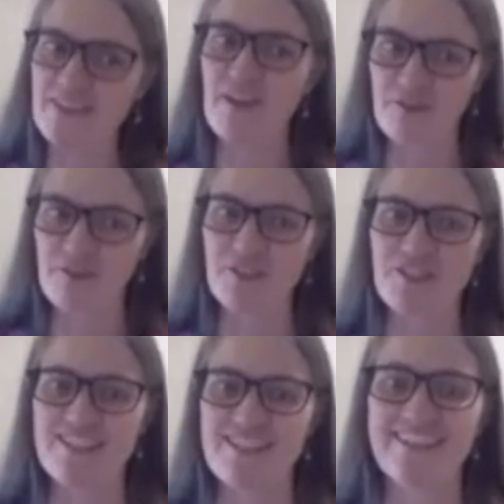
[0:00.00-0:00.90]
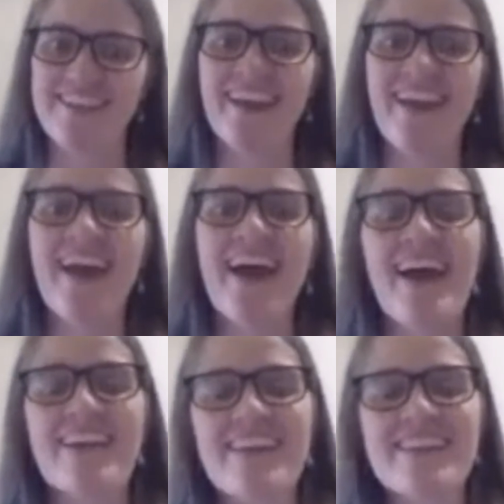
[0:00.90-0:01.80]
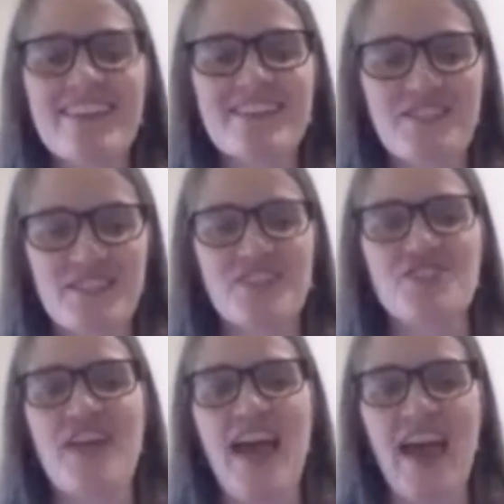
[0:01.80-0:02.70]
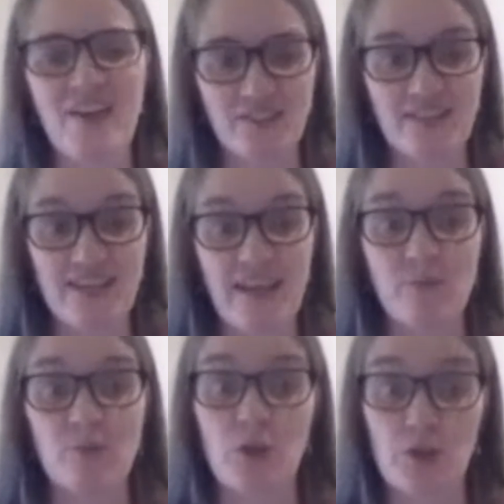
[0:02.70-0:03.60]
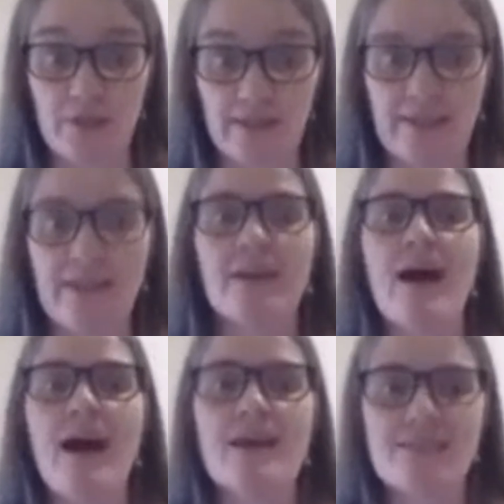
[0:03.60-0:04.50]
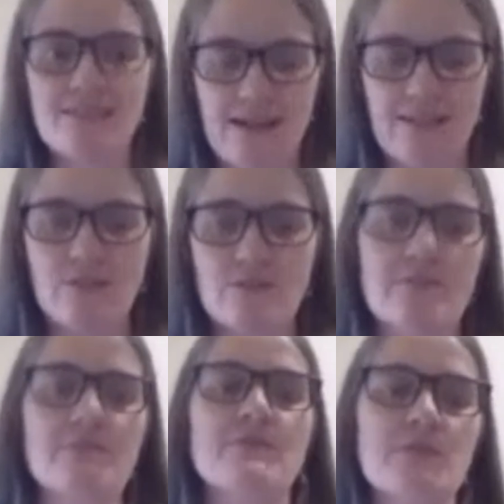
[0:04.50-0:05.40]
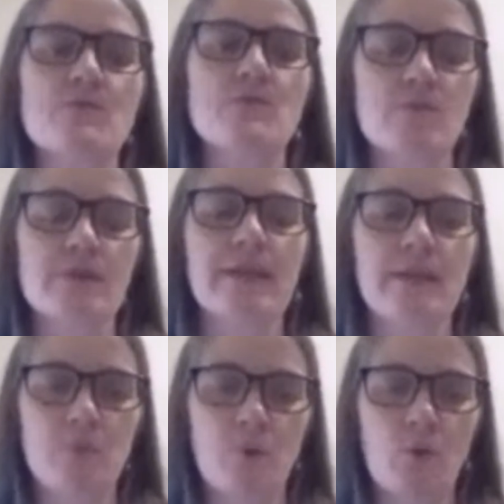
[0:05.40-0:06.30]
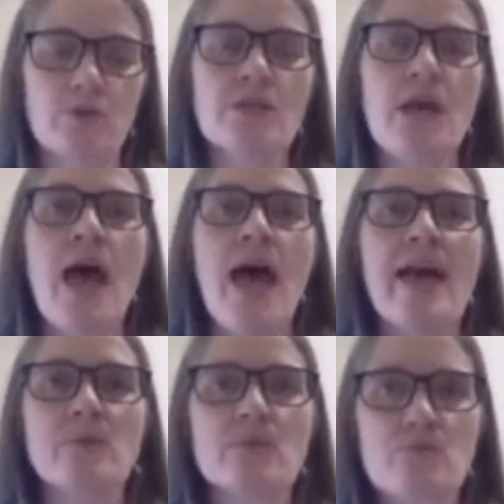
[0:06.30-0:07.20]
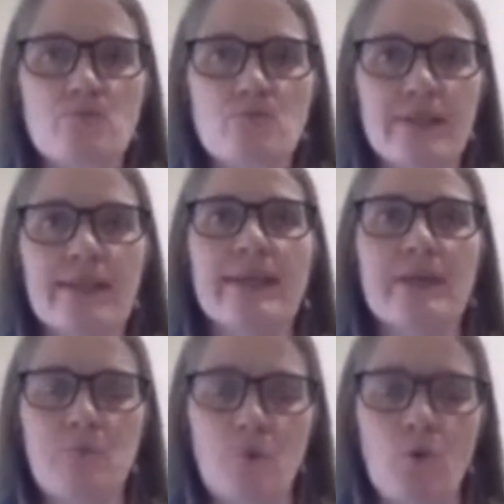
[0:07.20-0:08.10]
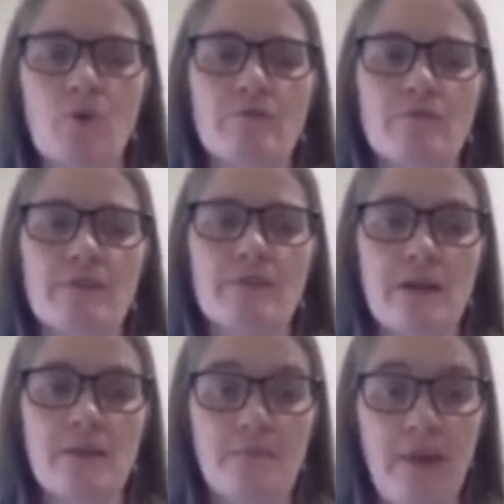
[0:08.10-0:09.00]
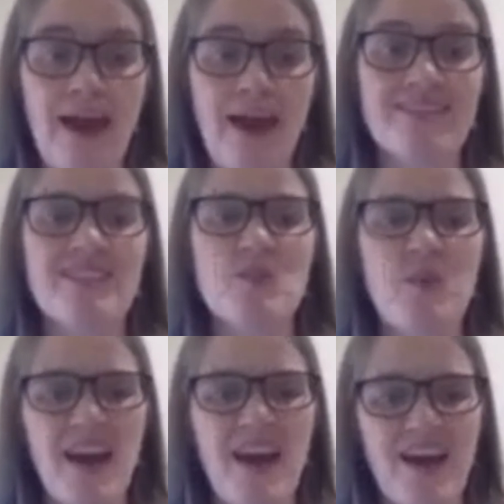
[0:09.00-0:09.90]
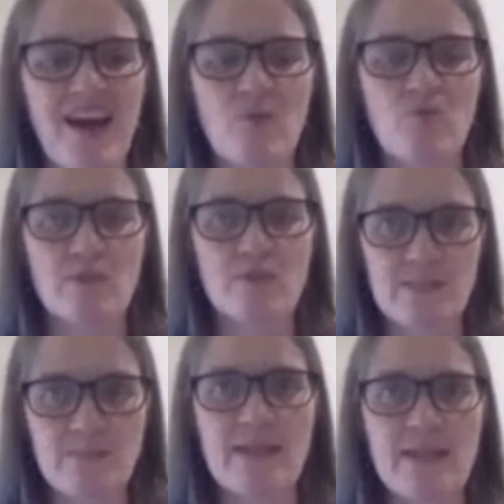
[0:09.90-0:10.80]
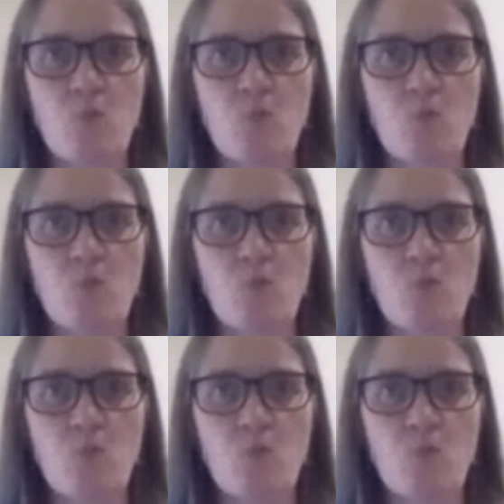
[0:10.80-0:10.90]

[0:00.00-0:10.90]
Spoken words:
divergent. And getting that discussion out on the table early, understanding those differences was really important. And it was really important for the partners to respect